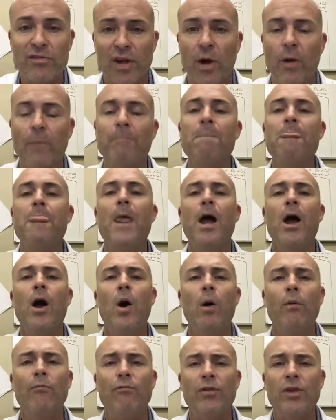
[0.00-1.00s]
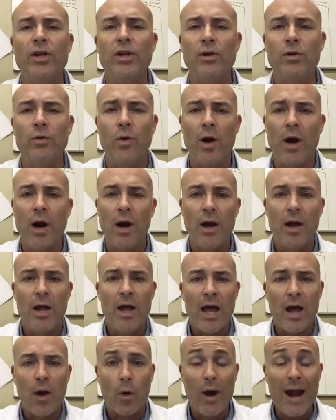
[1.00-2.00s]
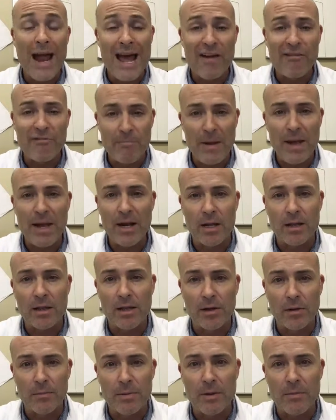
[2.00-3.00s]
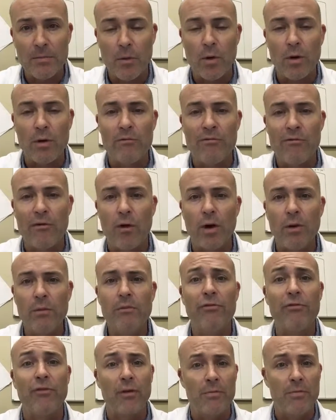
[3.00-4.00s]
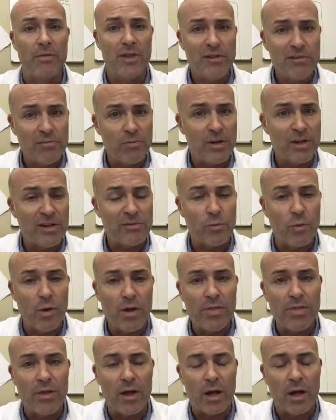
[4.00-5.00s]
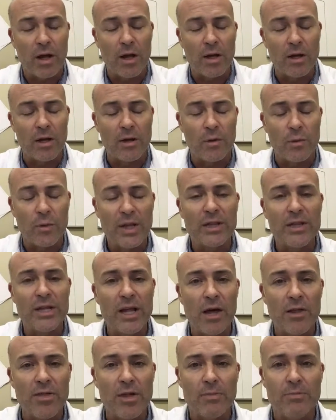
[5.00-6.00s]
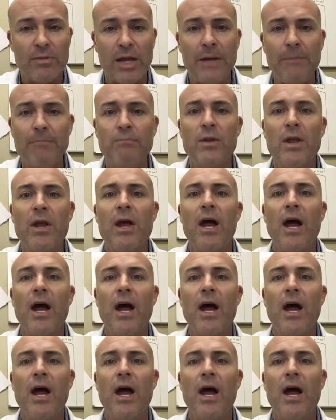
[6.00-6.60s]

So hopefully you are or have been a little bit more informed from this week's weekly health update.